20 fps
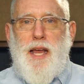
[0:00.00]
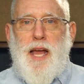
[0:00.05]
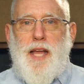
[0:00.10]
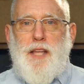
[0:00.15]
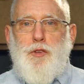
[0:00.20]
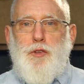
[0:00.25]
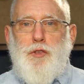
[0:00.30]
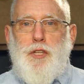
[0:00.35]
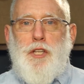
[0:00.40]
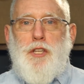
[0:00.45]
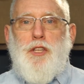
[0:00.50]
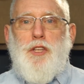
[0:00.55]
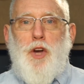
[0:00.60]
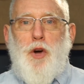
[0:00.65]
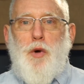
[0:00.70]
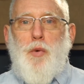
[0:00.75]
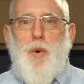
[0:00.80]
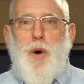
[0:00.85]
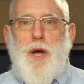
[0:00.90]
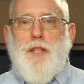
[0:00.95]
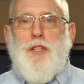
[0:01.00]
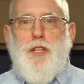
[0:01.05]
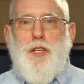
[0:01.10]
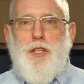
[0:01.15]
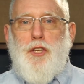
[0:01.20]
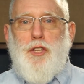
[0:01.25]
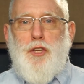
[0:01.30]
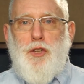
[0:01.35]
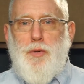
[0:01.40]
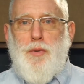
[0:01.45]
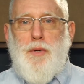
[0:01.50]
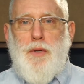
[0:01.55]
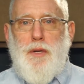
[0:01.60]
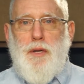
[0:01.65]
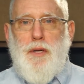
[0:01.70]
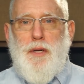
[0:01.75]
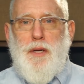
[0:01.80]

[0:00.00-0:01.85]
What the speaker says: and you didn't know what to do?